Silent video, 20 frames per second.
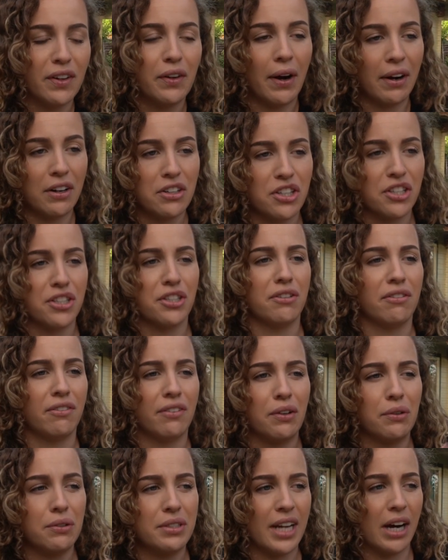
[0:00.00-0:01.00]
anxious, you
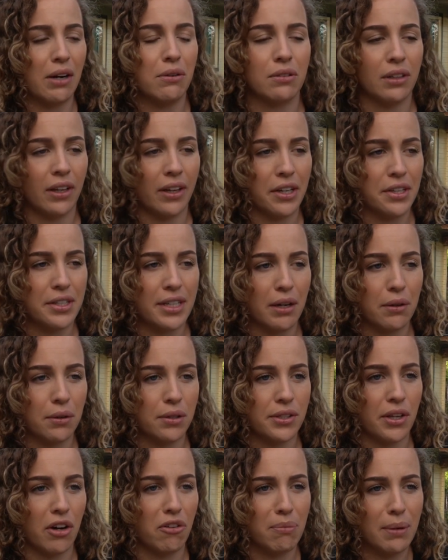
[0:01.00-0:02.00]
feel doubt, like you doubt
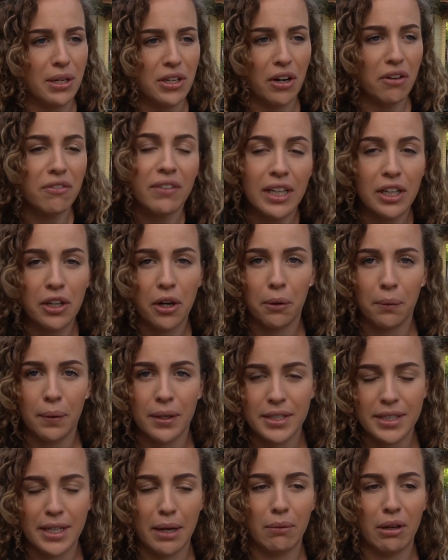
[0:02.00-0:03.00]
yourself, but you don't really know where
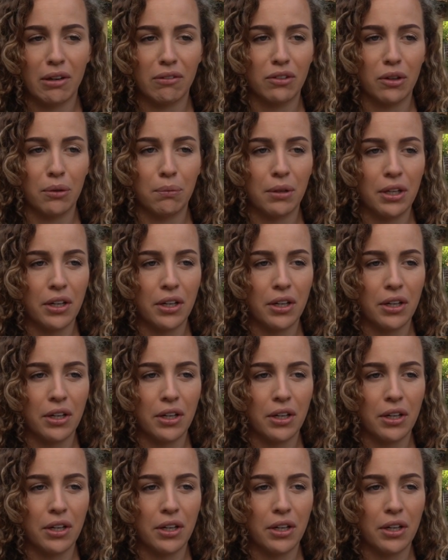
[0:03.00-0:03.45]
it's stemming from.